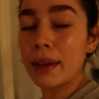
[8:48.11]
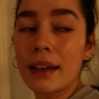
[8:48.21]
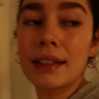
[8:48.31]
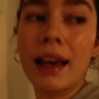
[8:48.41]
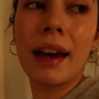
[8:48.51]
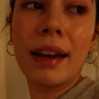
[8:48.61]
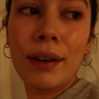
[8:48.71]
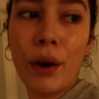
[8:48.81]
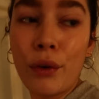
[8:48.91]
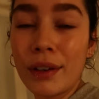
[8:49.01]
because
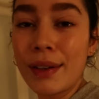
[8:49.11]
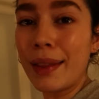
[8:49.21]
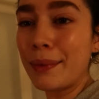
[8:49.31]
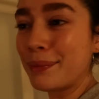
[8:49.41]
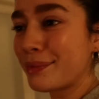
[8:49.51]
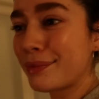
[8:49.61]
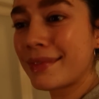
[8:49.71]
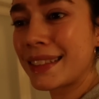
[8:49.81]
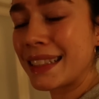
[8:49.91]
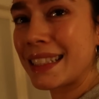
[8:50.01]
I overdid them.
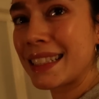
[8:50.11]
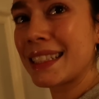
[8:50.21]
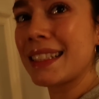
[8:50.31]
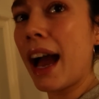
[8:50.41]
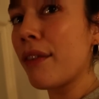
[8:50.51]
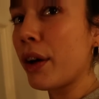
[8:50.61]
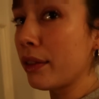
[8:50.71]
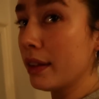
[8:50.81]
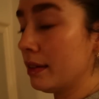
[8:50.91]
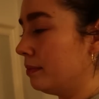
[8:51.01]
I
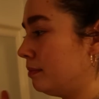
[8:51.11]
felt,